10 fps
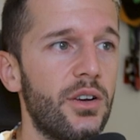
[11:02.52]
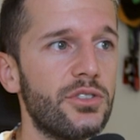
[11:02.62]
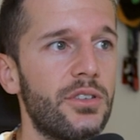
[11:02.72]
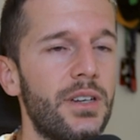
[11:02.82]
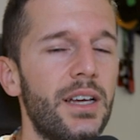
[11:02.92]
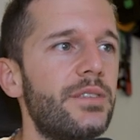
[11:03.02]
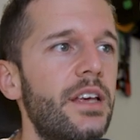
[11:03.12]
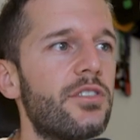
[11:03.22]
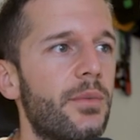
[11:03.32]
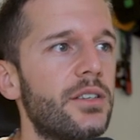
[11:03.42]
Notion,
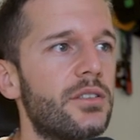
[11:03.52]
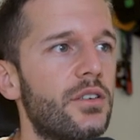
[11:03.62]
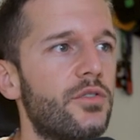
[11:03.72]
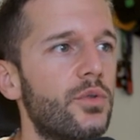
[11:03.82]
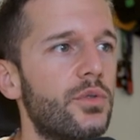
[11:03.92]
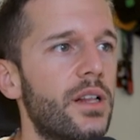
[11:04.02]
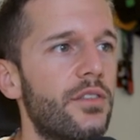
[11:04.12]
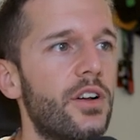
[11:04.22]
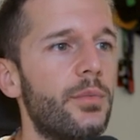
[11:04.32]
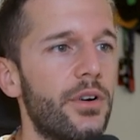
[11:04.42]
the information of who the
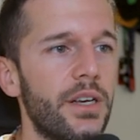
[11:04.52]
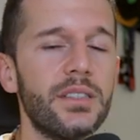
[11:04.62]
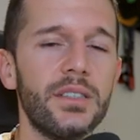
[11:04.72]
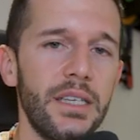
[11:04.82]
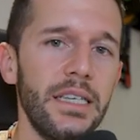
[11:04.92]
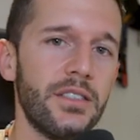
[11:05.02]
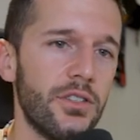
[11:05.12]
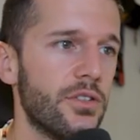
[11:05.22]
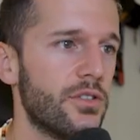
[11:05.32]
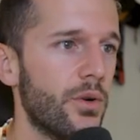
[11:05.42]
developer is is
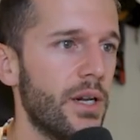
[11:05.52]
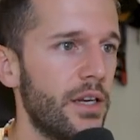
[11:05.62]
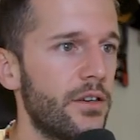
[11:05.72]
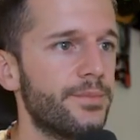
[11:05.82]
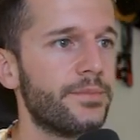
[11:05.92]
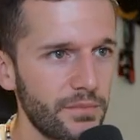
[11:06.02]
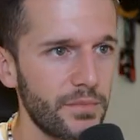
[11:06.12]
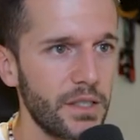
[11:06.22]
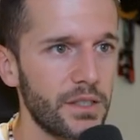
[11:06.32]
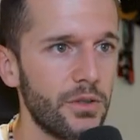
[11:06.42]
not so clear.
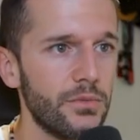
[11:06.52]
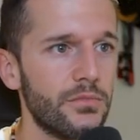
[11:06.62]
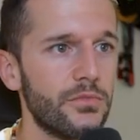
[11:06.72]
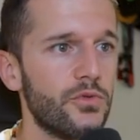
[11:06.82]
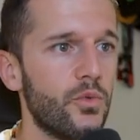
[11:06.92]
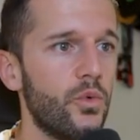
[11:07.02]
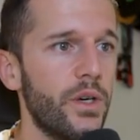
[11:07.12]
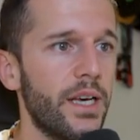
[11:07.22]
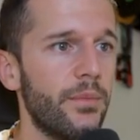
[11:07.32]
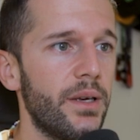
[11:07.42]
So
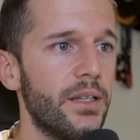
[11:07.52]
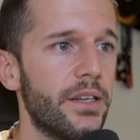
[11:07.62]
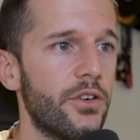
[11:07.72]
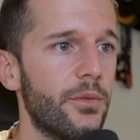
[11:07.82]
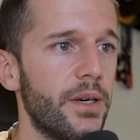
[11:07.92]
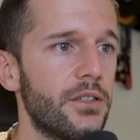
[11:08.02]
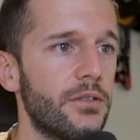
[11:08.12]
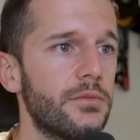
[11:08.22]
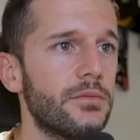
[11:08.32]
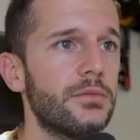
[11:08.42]
we can build an
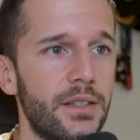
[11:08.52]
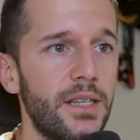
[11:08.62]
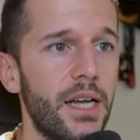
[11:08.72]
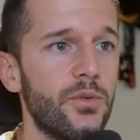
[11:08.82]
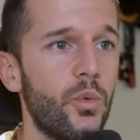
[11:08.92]
automation that